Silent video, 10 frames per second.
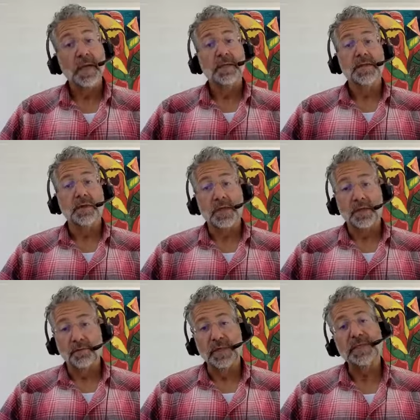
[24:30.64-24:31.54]
so that
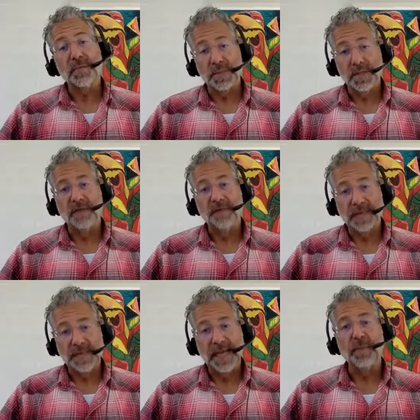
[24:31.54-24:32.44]
the risk was off the
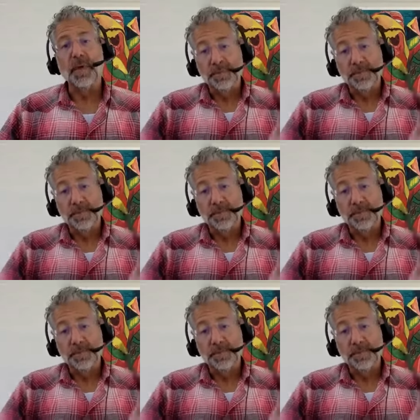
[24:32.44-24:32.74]
table.